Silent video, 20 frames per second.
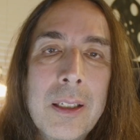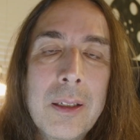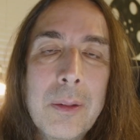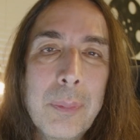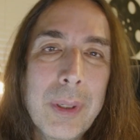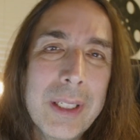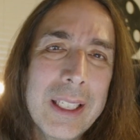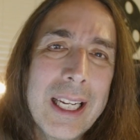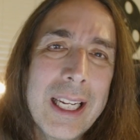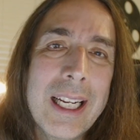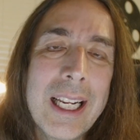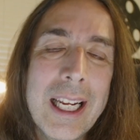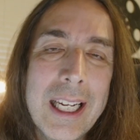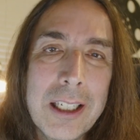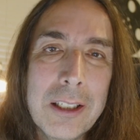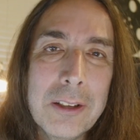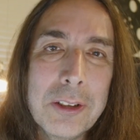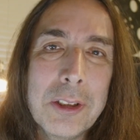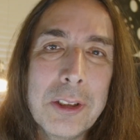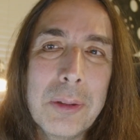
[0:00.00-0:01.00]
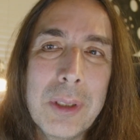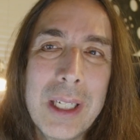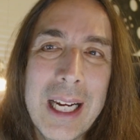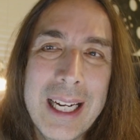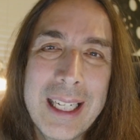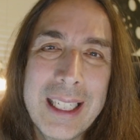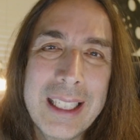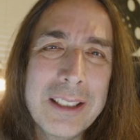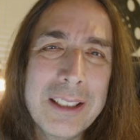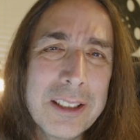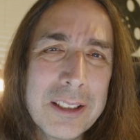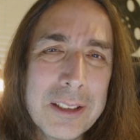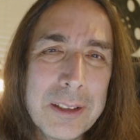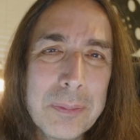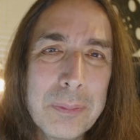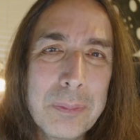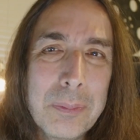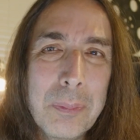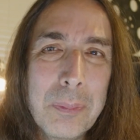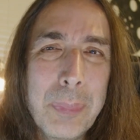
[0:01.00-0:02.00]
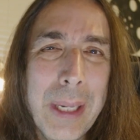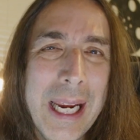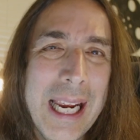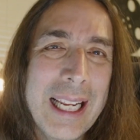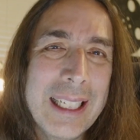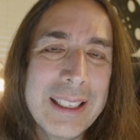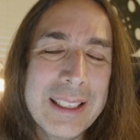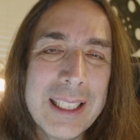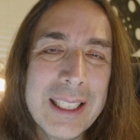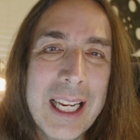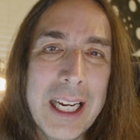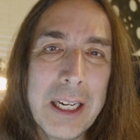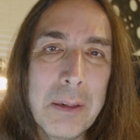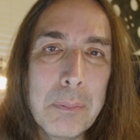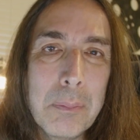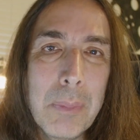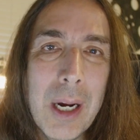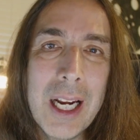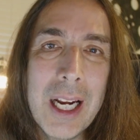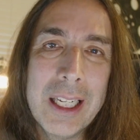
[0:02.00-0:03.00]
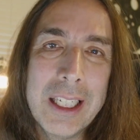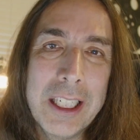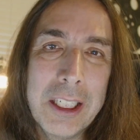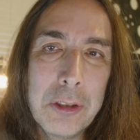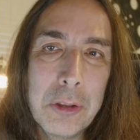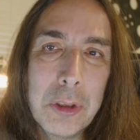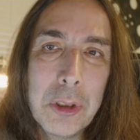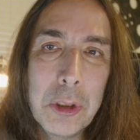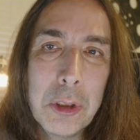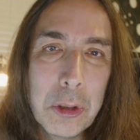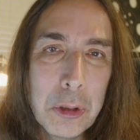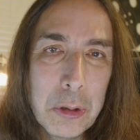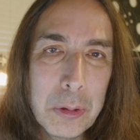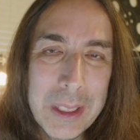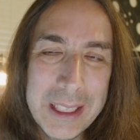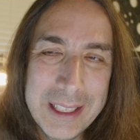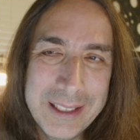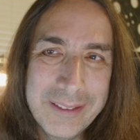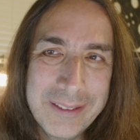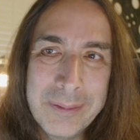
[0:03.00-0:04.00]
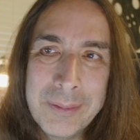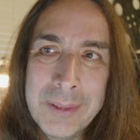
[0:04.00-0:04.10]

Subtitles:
But then I also got into bands like Motley Crue and